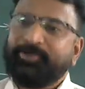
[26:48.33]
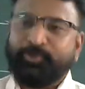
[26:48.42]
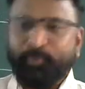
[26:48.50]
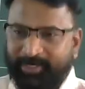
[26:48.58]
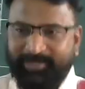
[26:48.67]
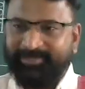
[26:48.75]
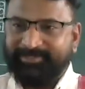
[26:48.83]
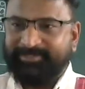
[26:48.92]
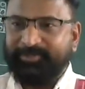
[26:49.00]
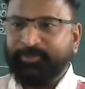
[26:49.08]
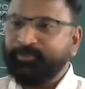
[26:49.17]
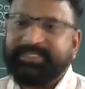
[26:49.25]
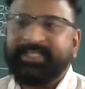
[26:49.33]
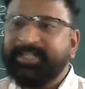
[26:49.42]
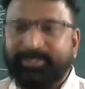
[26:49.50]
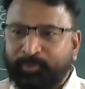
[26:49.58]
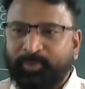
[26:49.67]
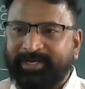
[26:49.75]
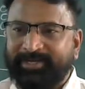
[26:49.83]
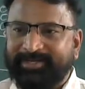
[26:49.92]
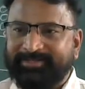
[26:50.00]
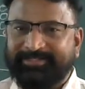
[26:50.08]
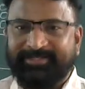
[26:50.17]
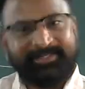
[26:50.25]
2 liters, you say that 2
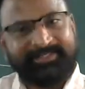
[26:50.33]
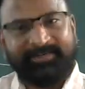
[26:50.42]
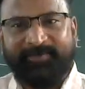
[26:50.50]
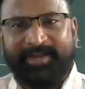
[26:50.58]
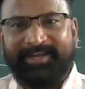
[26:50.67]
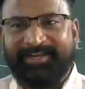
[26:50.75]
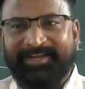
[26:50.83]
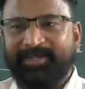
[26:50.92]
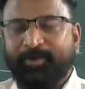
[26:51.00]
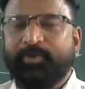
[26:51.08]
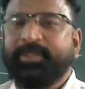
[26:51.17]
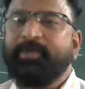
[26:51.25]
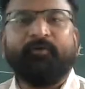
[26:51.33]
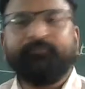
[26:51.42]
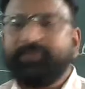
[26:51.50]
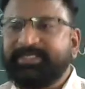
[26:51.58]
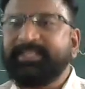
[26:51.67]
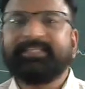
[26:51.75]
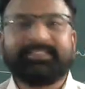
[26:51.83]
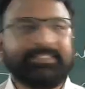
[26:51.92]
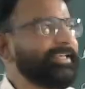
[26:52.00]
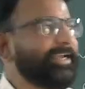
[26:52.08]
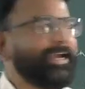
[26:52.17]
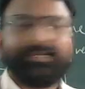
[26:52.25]
liters. Is it fine? Okay, obviously this is
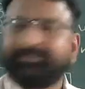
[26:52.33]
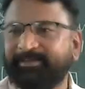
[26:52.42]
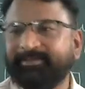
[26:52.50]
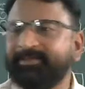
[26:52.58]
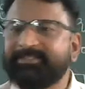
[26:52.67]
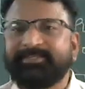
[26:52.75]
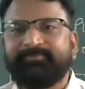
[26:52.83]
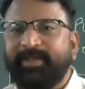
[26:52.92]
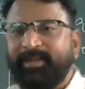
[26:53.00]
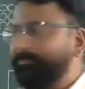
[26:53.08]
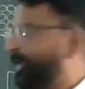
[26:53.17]
the correct thing. Is it fine?